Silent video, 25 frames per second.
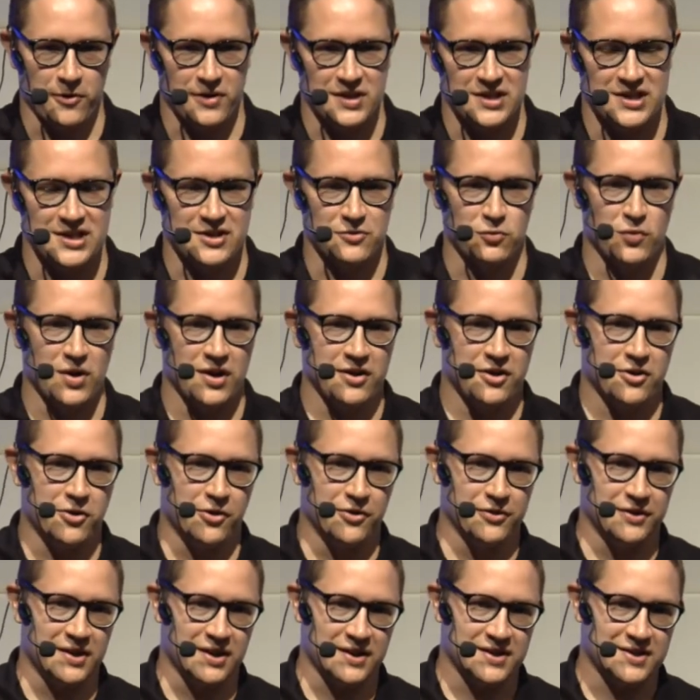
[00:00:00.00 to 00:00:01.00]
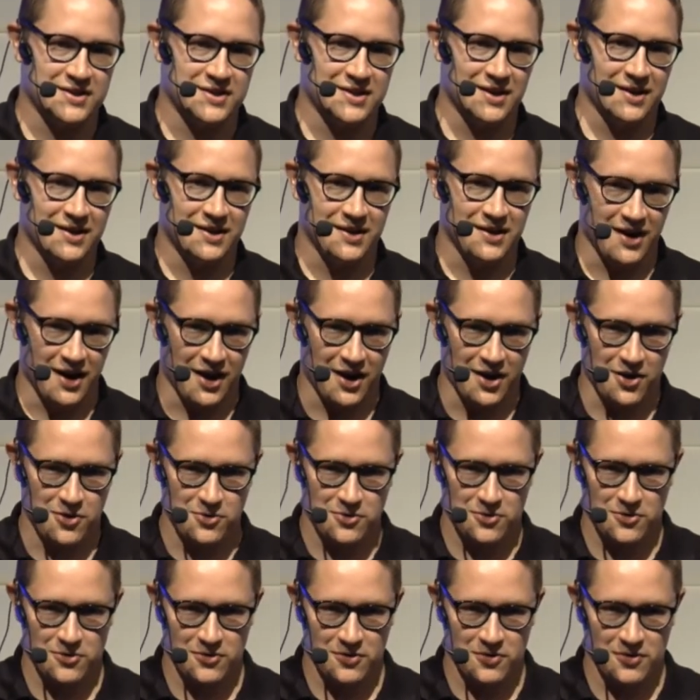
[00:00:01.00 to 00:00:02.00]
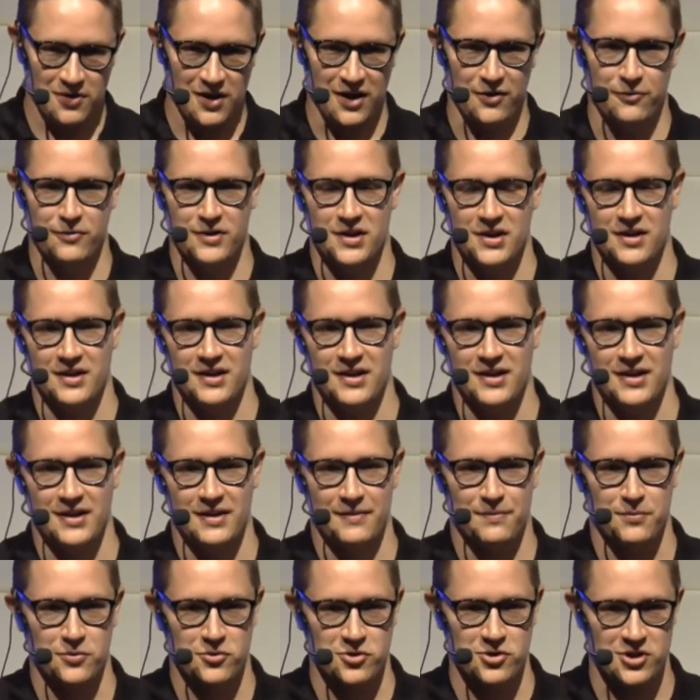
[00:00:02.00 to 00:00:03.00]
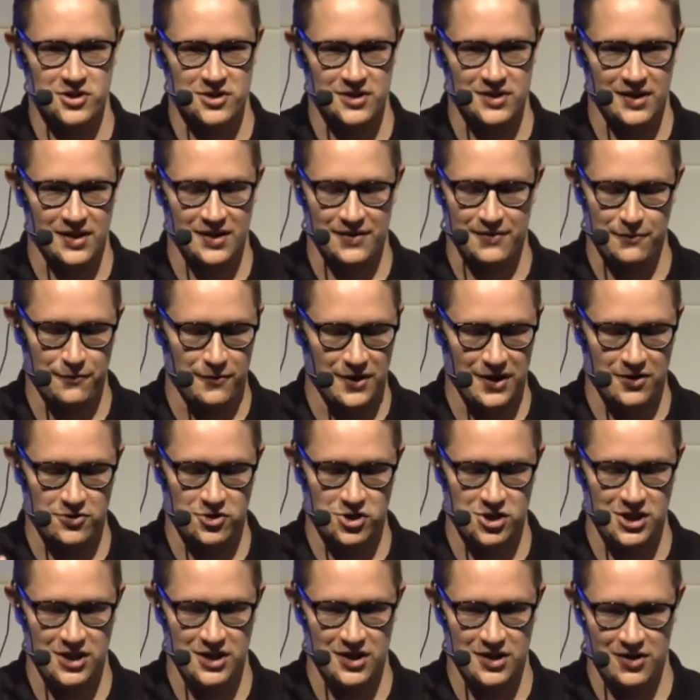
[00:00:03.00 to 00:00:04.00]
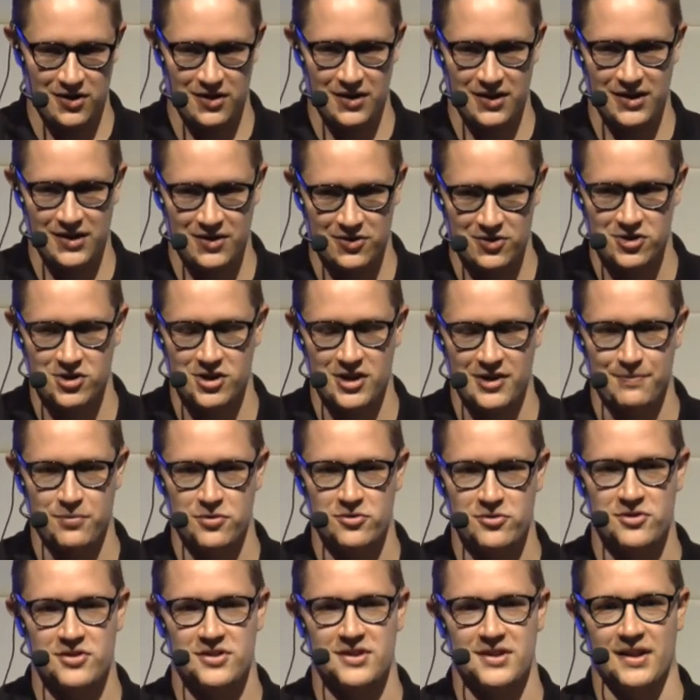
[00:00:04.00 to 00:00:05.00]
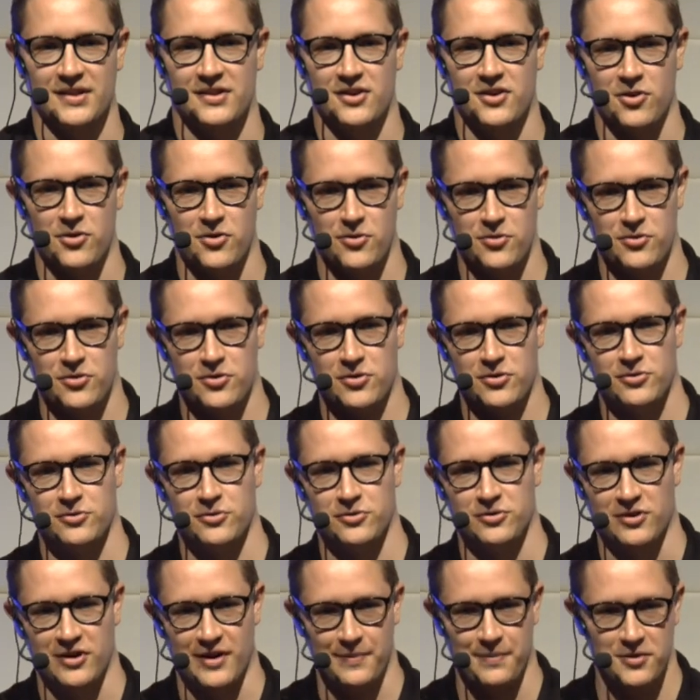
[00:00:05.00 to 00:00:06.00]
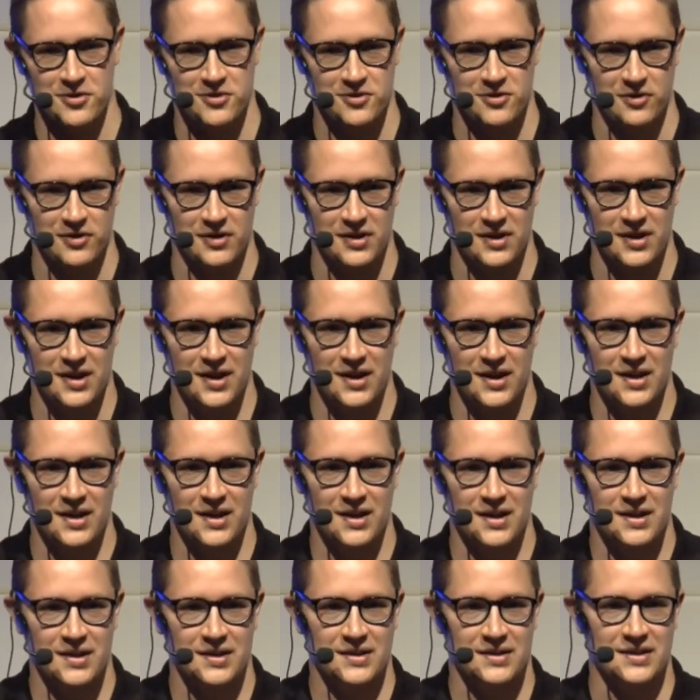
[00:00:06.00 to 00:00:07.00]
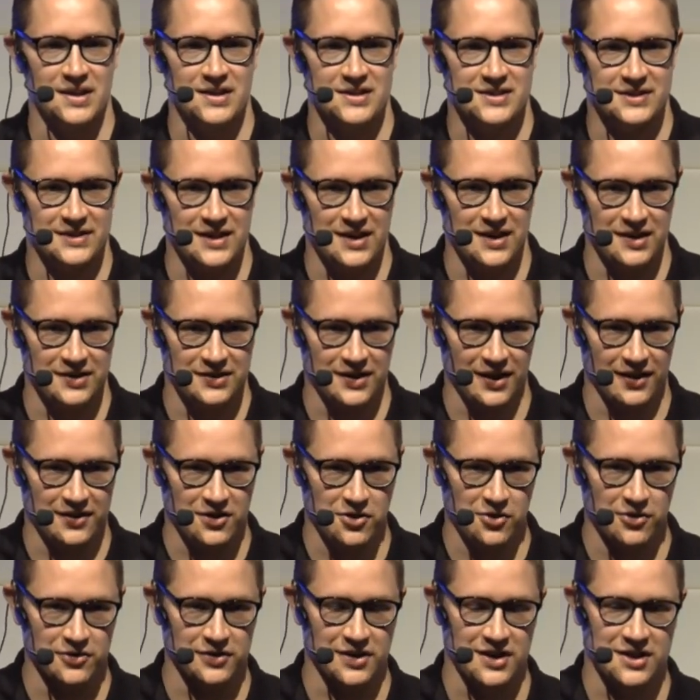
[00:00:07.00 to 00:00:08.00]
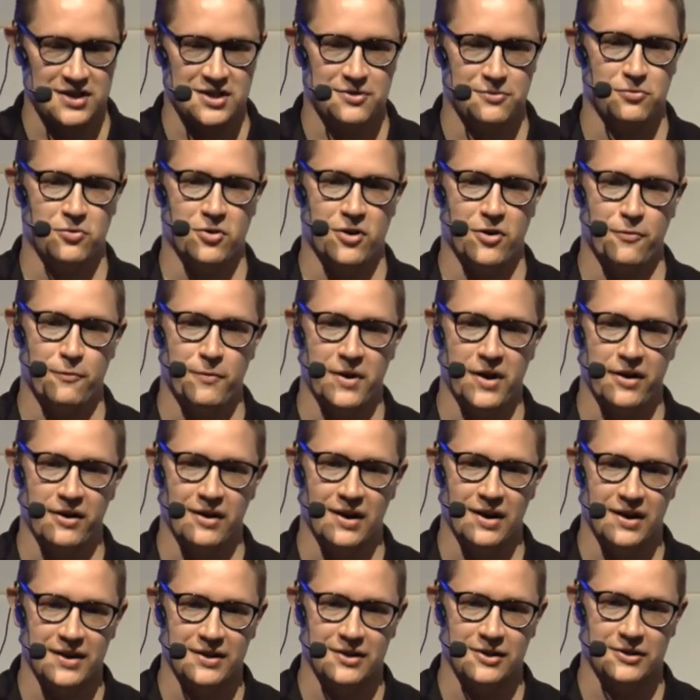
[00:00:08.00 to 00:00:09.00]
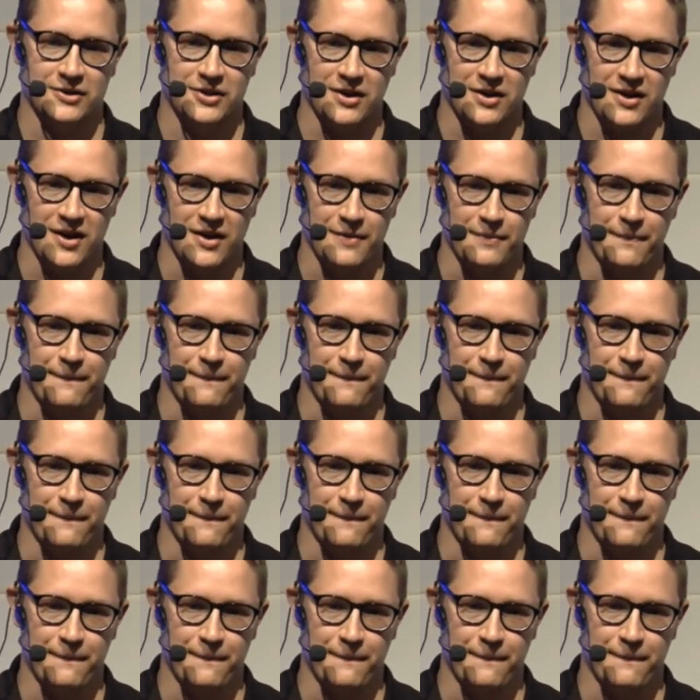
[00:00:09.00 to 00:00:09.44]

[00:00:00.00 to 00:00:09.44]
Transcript: in one context now, and when he or she pushes that code to the repository, they stay in that context for a very little time.